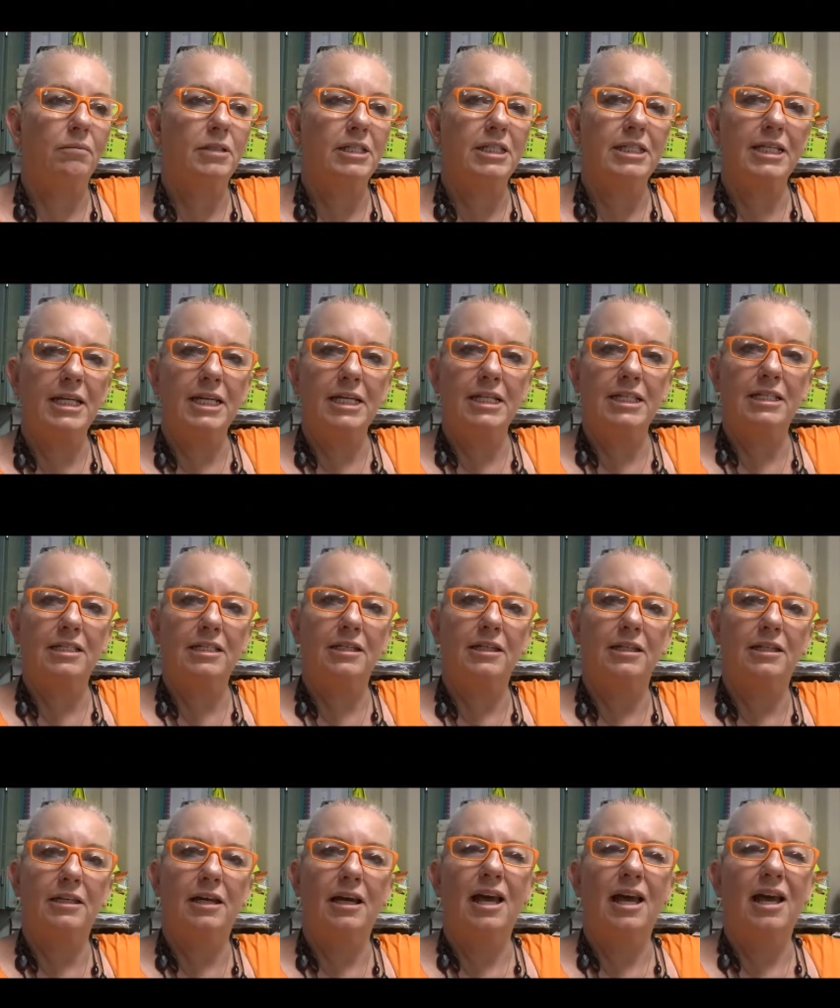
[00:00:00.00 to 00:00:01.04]
test.
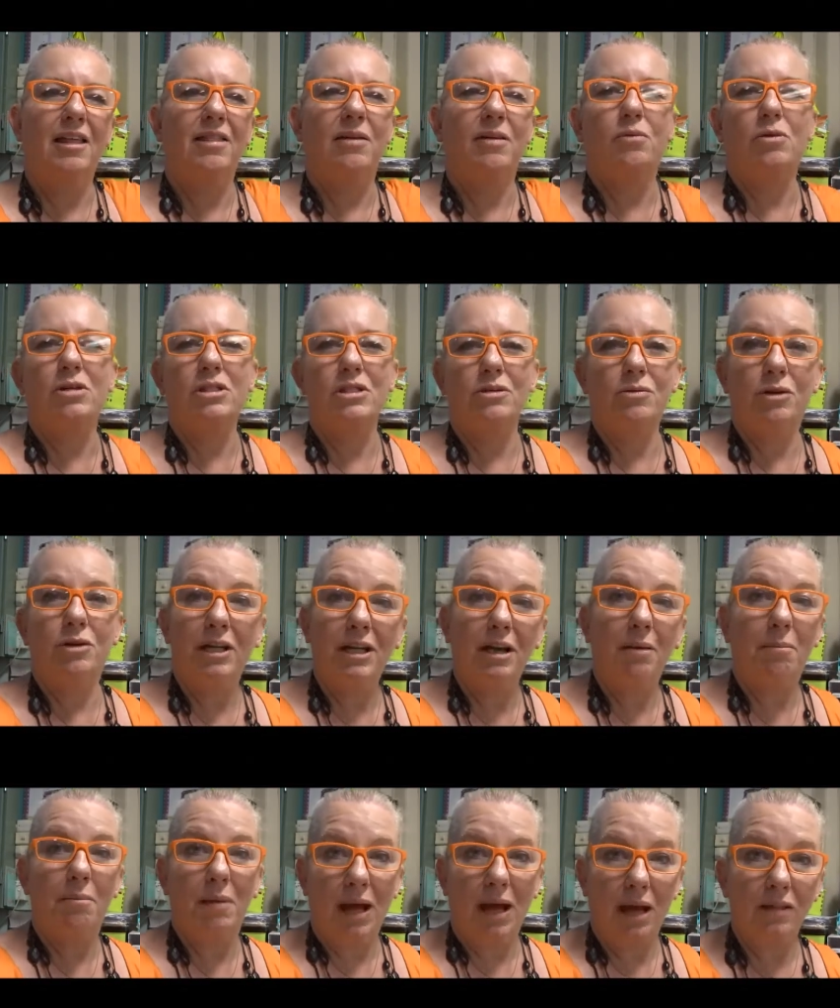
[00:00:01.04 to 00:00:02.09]
There wasn't really a
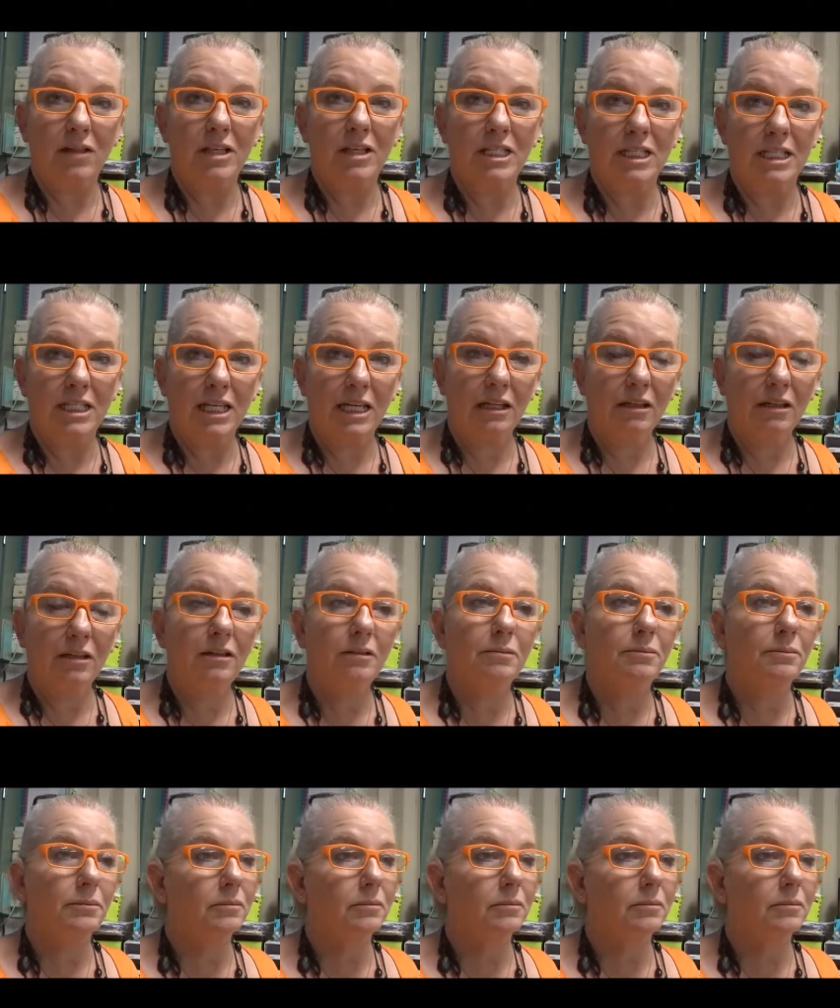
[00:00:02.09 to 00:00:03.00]
math skill,